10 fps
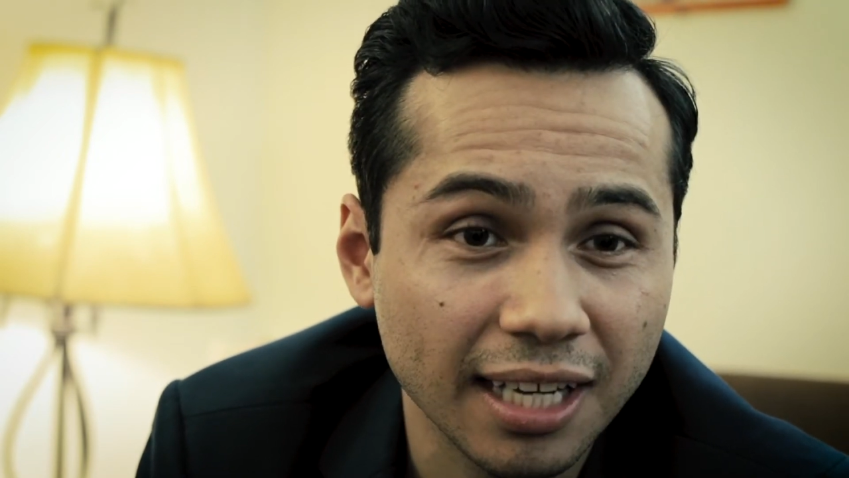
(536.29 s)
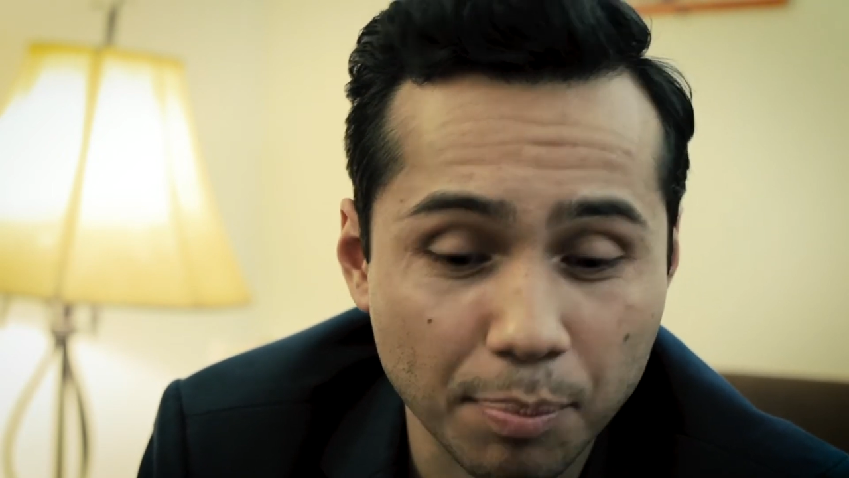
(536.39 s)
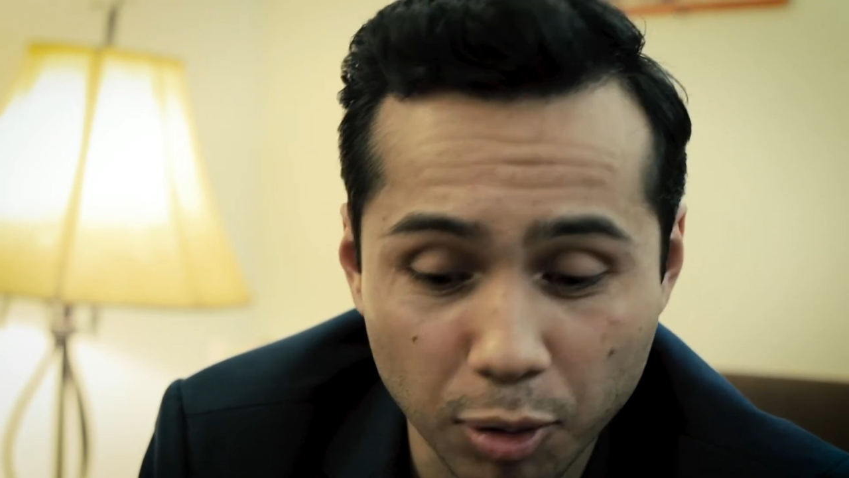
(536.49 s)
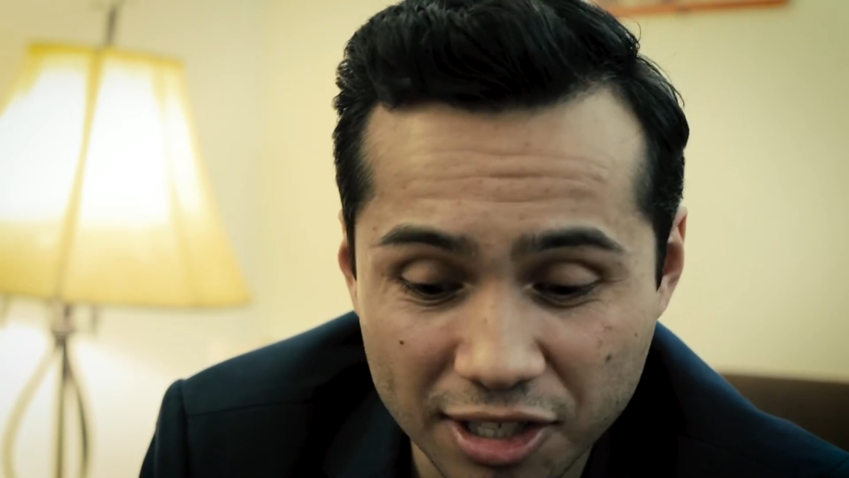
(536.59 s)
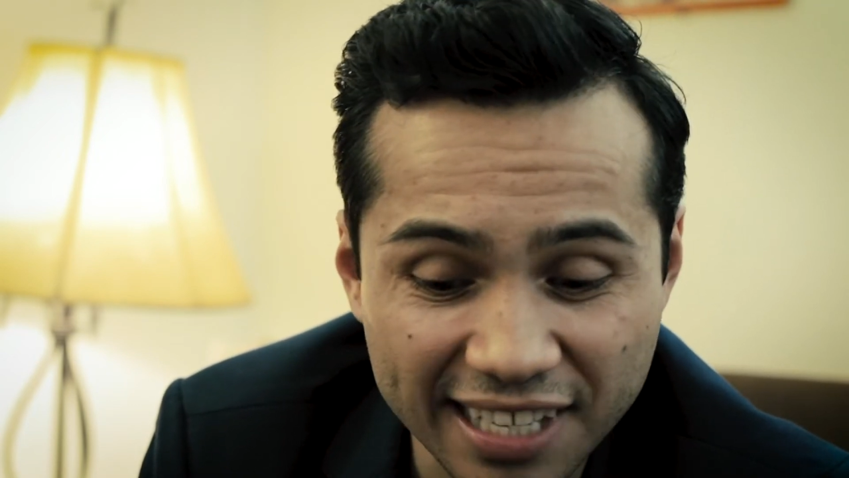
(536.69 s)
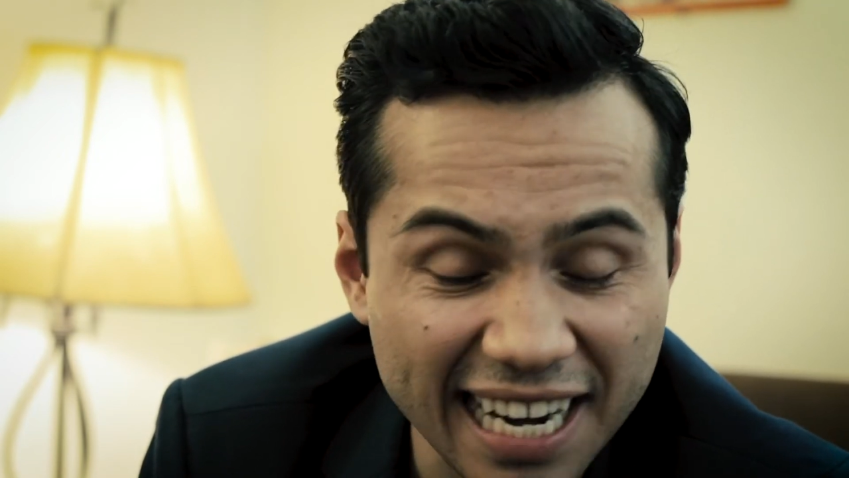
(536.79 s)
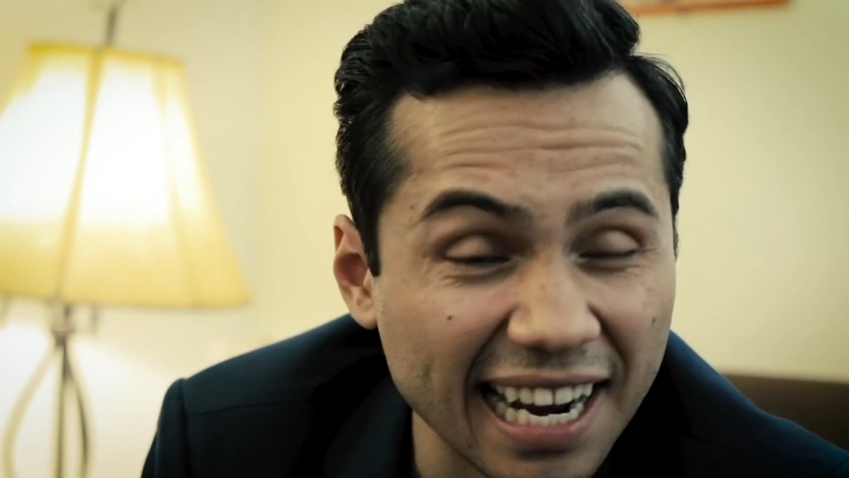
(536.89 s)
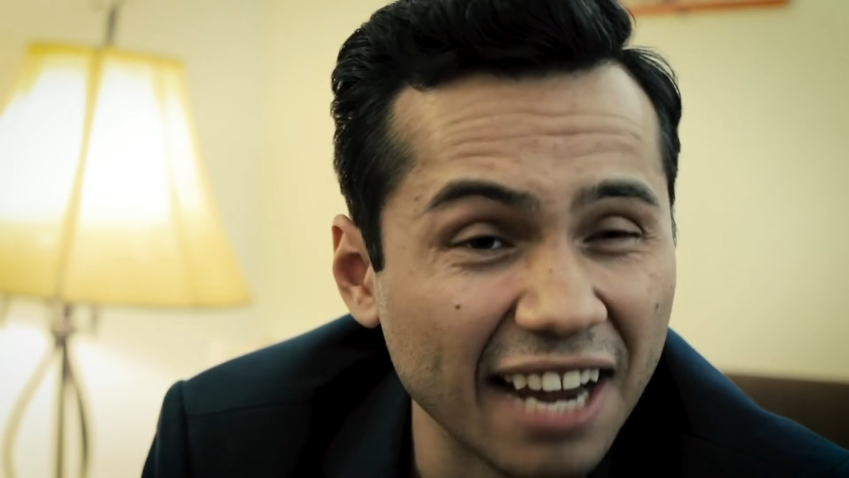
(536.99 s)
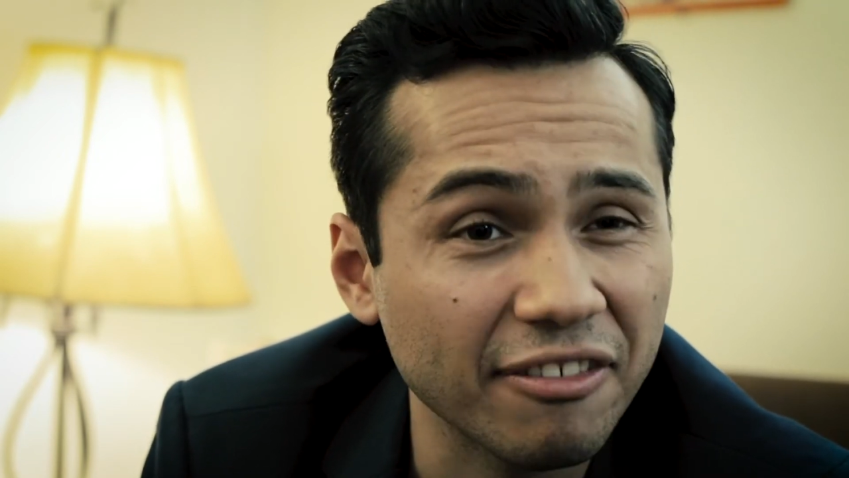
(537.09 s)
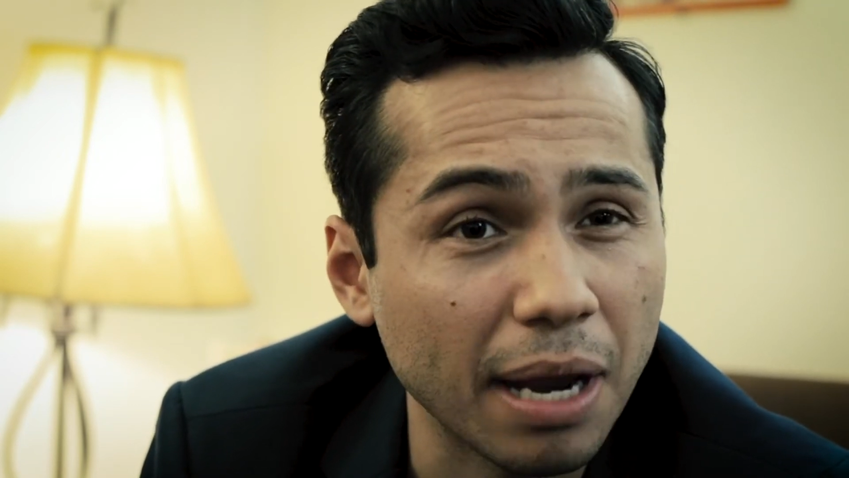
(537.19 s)
It puts that
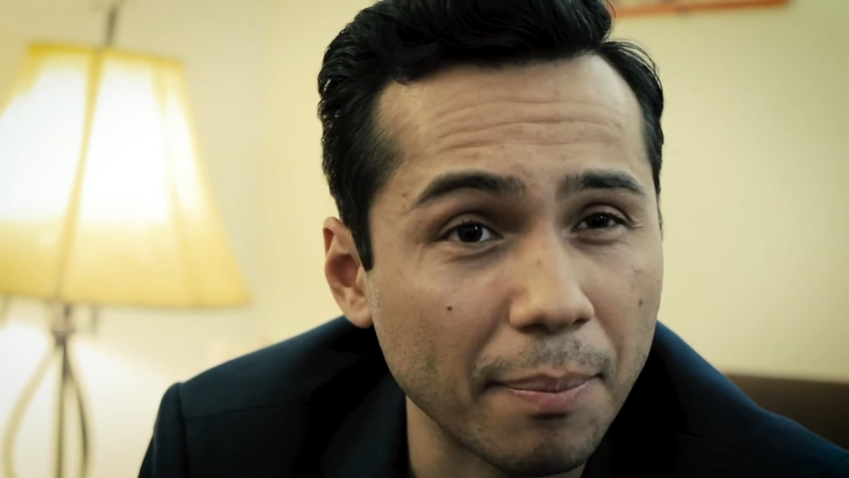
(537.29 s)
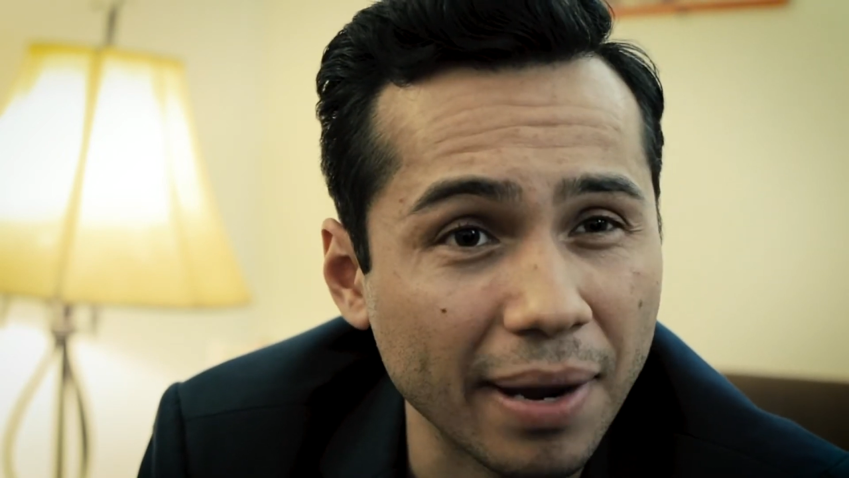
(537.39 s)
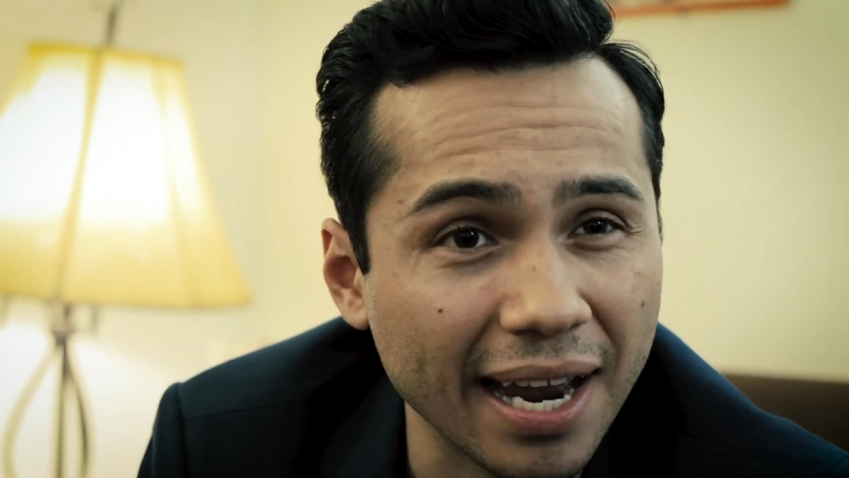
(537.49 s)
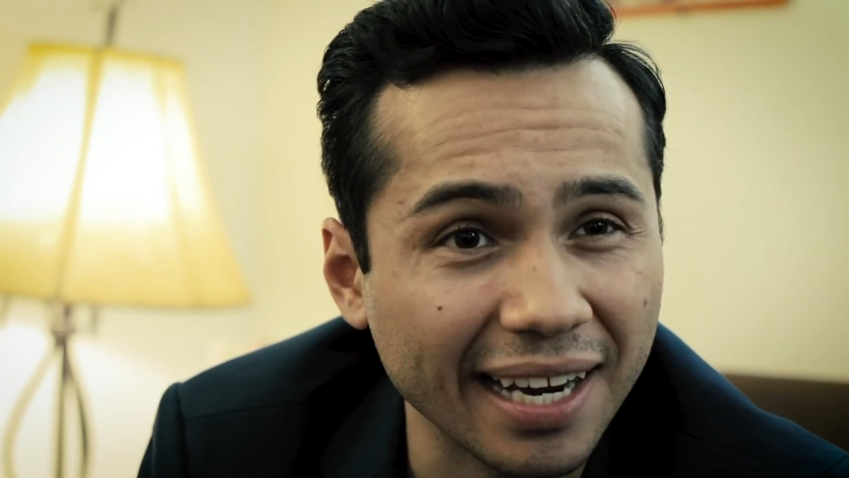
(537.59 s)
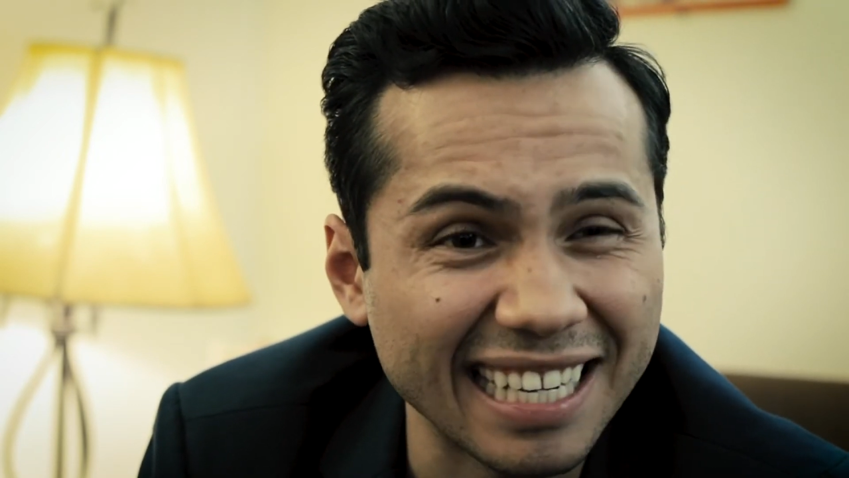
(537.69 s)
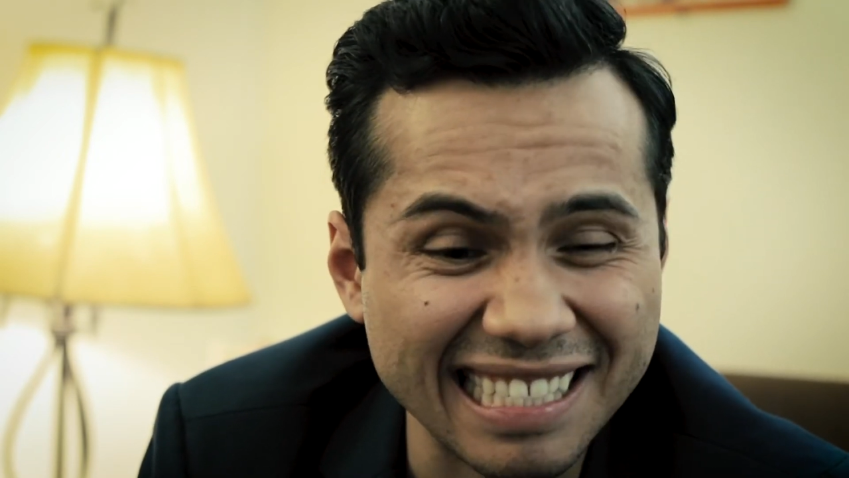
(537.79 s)
knife in my back and